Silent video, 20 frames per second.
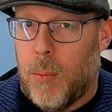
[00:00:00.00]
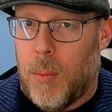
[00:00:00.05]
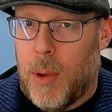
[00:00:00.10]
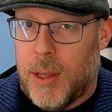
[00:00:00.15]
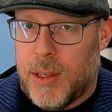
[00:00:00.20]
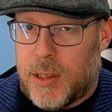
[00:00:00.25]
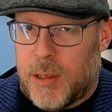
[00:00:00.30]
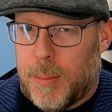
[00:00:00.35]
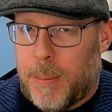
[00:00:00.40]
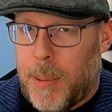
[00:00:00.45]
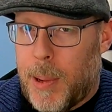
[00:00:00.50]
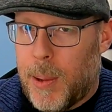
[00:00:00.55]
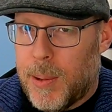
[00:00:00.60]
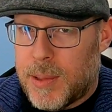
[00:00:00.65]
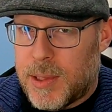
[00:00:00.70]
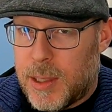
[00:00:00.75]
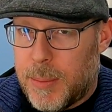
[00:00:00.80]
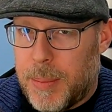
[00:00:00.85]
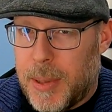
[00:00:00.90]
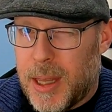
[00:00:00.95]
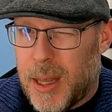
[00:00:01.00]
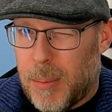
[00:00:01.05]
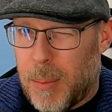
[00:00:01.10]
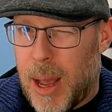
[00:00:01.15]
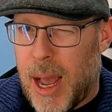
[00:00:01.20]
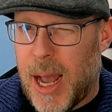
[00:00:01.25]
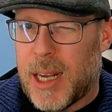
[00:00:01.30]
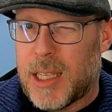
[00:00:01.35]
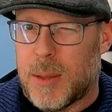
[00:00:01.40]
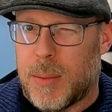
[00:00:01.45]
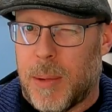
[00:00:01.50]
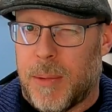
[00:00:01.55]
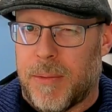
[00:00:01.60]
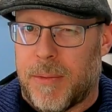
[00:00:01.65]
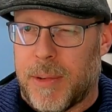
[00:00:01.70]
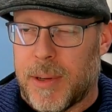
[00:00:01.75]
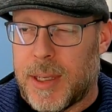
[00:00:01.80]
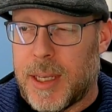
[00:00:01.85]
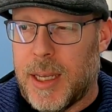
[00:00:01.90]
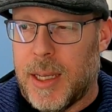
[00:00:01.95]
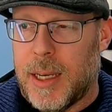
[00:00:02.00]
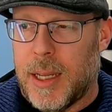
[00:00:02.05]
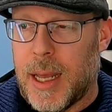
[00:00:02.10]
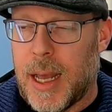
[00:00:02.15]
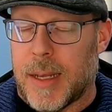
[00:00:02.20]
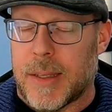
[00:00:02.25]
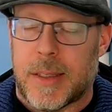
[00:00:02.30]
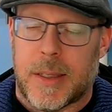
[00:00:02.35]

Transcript: is supposed to be the maximum for TDS.